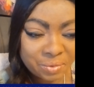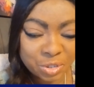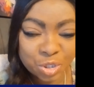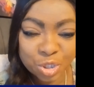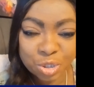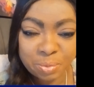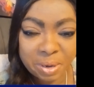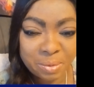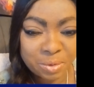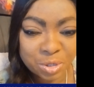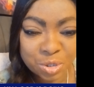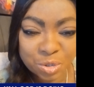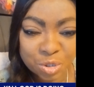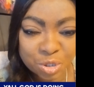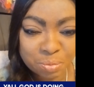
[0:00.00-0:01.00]

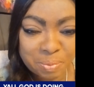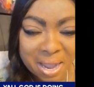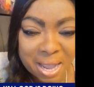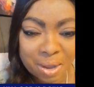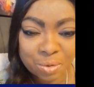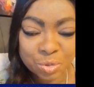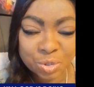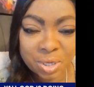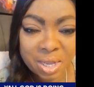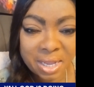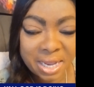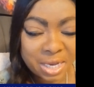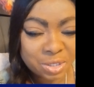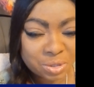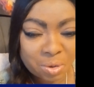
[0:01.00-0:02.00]
spiritual spouse,
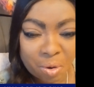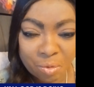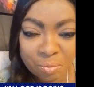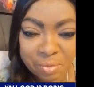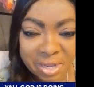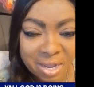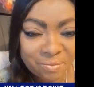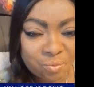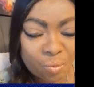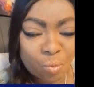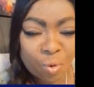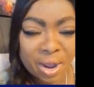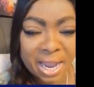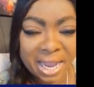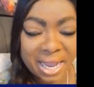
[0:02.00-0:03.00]
is going to give
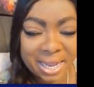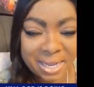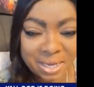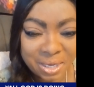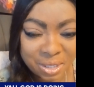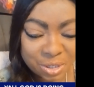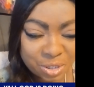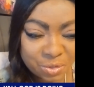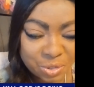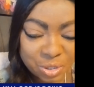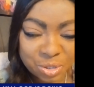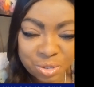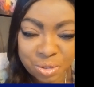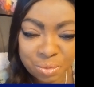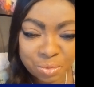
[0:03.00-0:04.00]
way to the
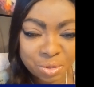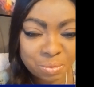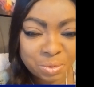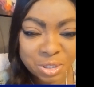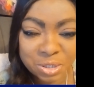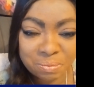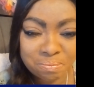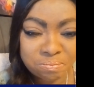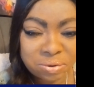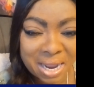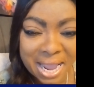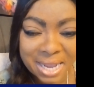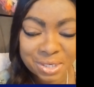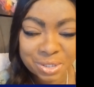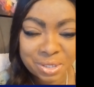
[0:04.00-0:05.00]
dunamis
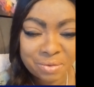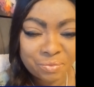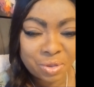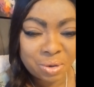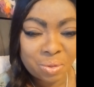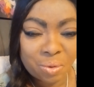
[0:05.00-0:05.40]
blast of the